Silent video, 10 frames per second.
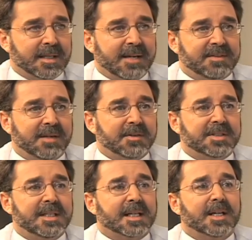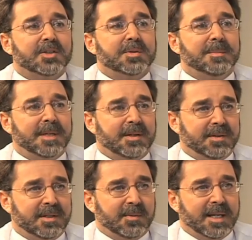I've never seen the country better
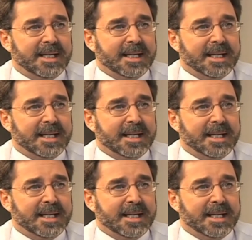than right